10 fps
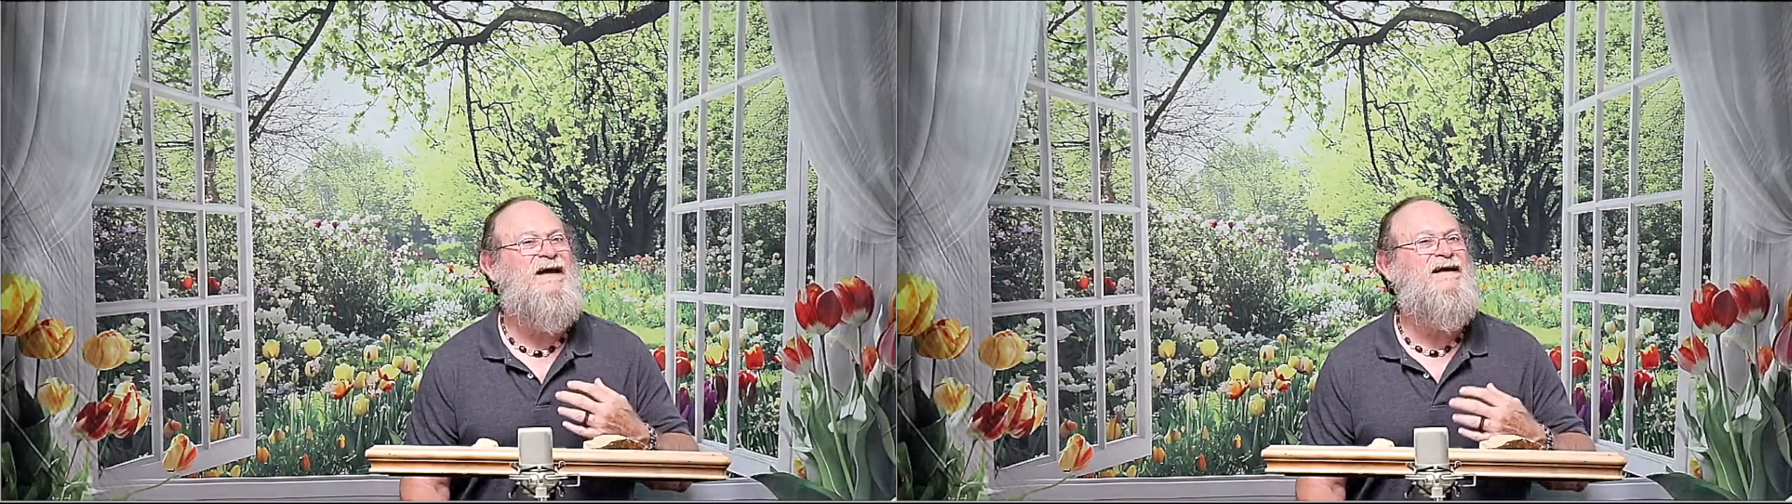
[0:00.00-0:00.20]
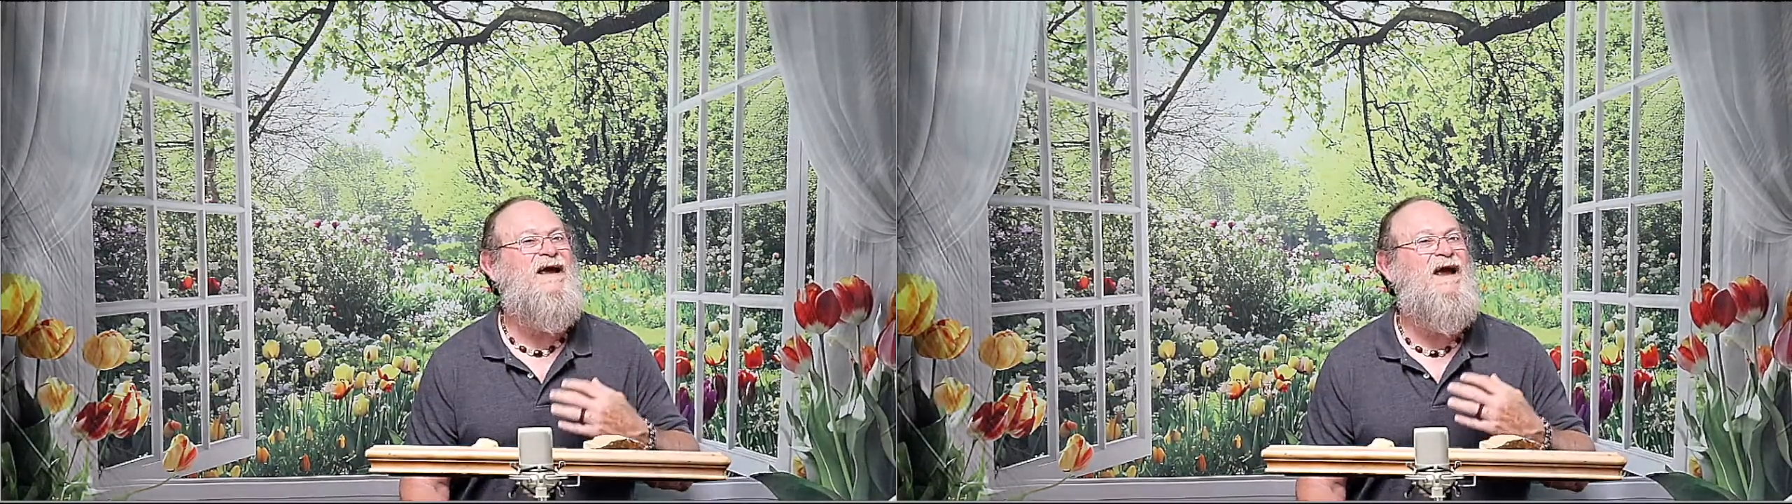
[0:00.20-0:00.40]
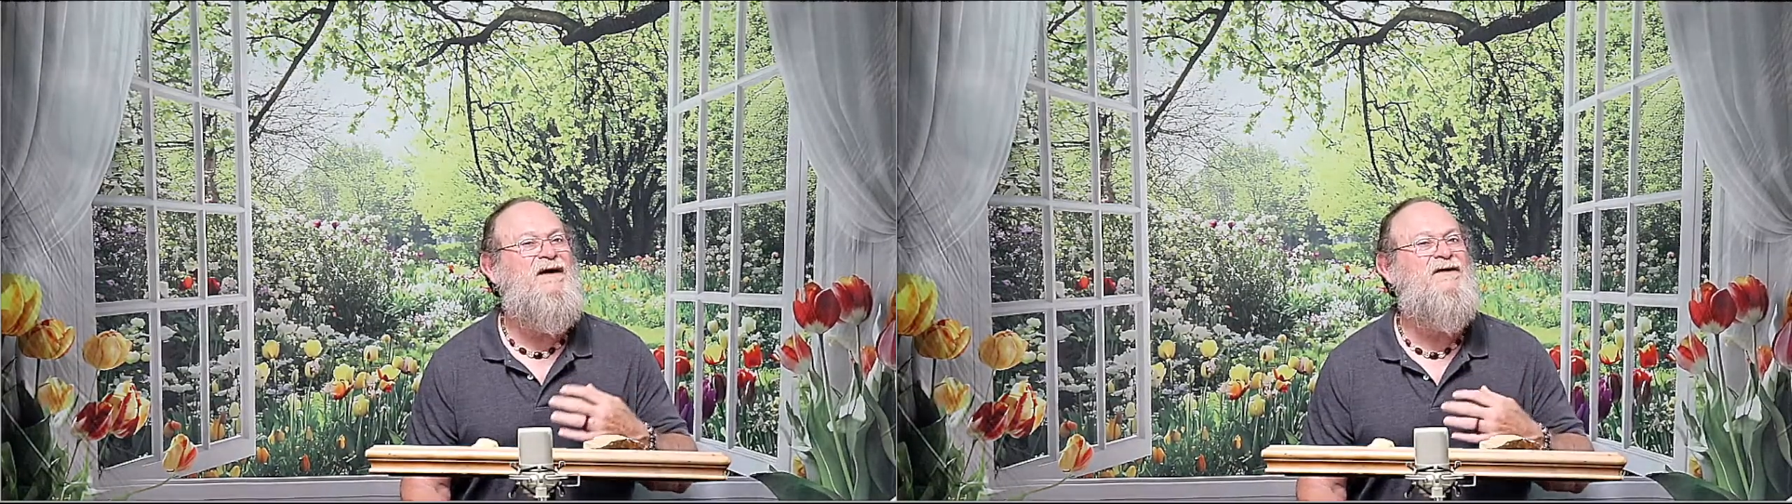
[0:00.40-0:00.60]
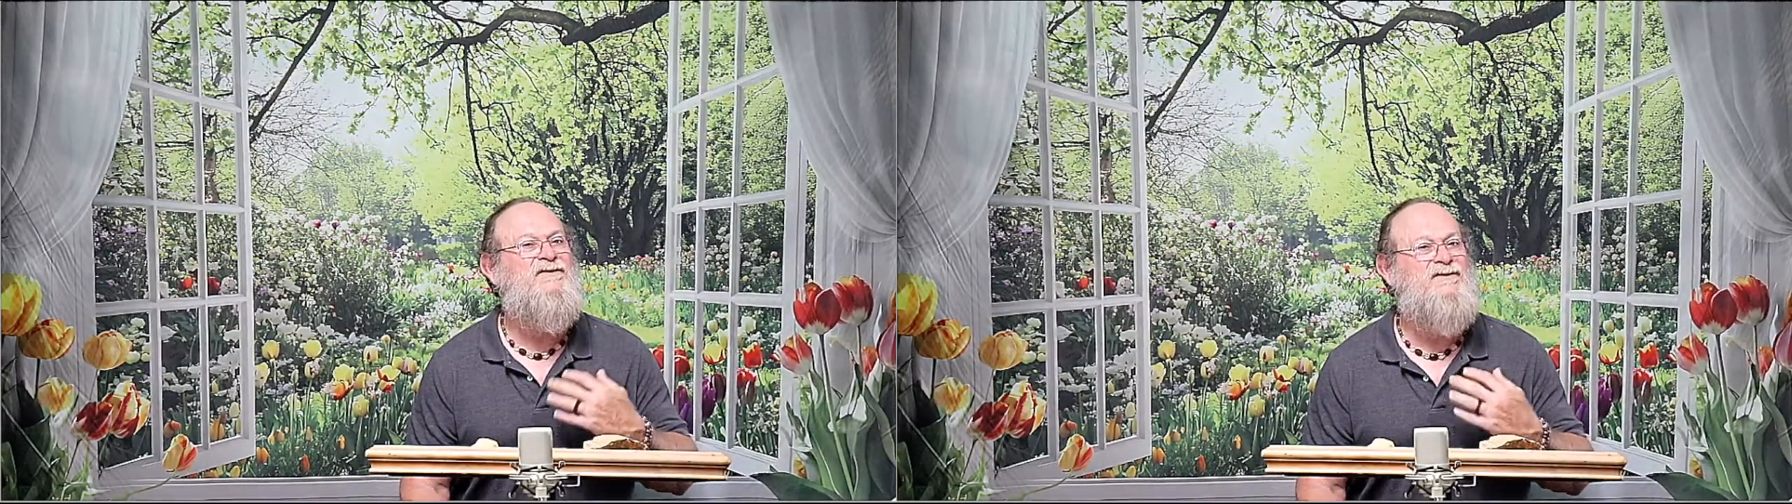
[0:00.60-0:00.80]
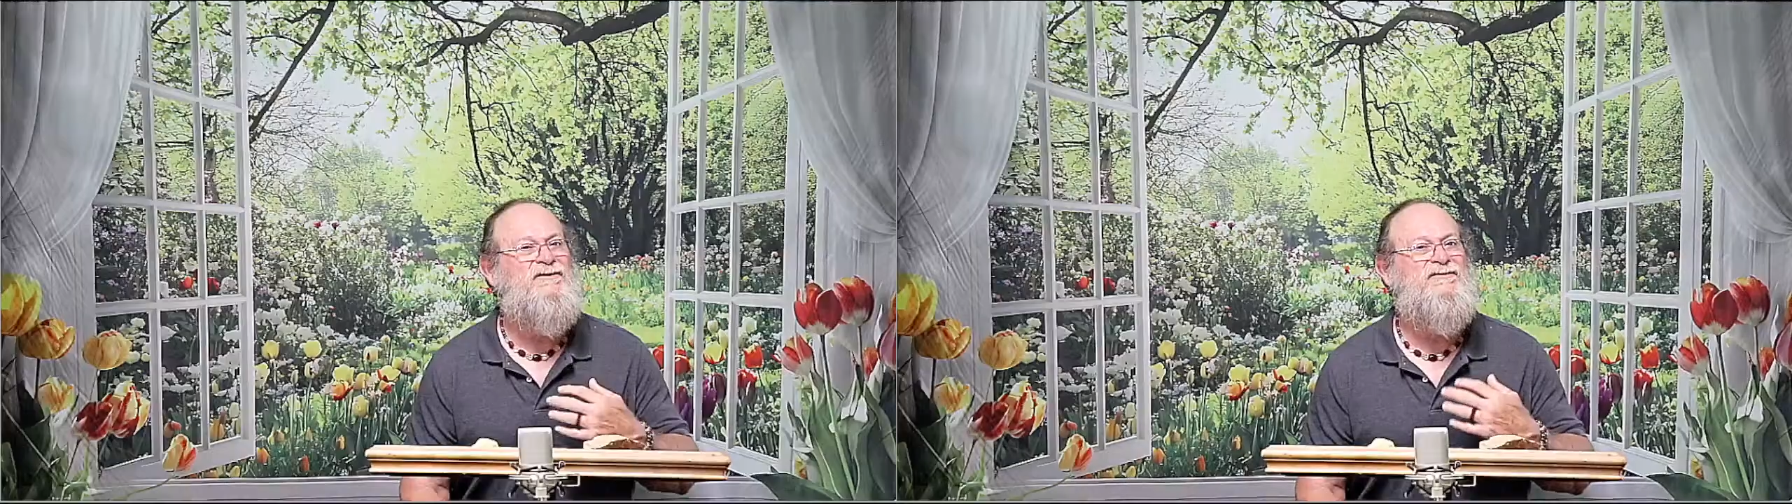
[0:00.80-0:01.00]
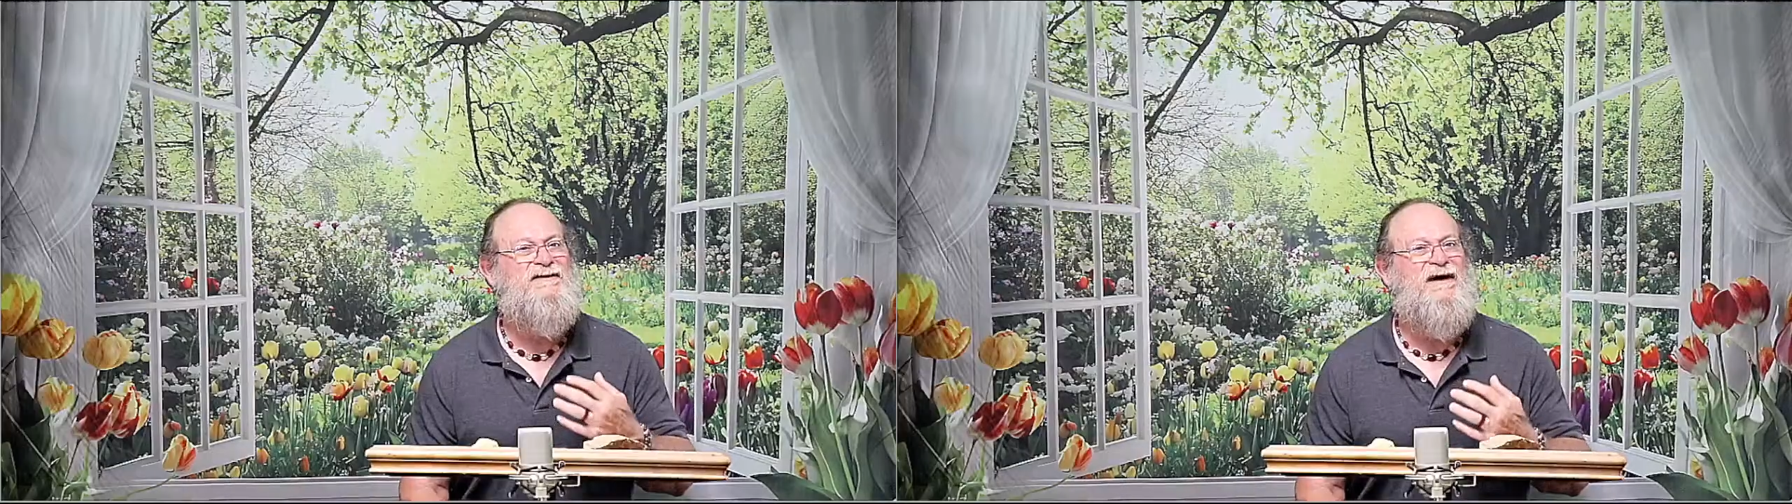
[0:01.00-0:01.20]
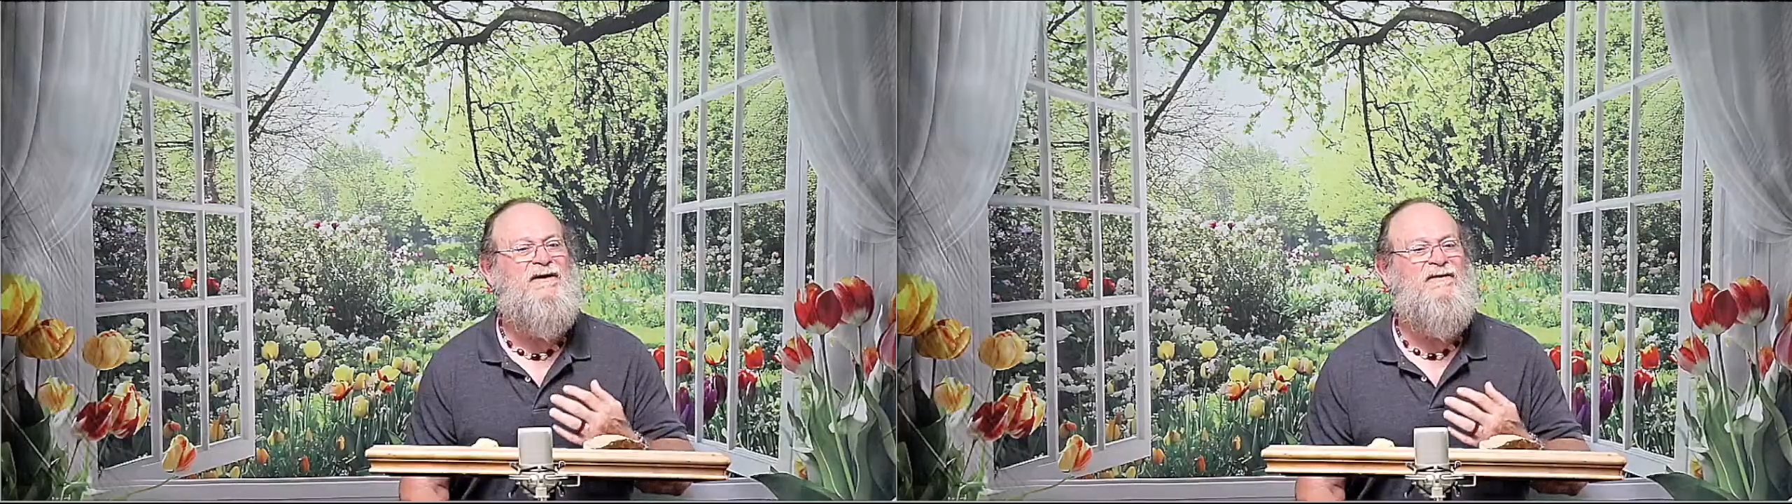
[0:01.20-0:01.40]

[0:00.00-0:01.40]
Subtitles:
heal yourself.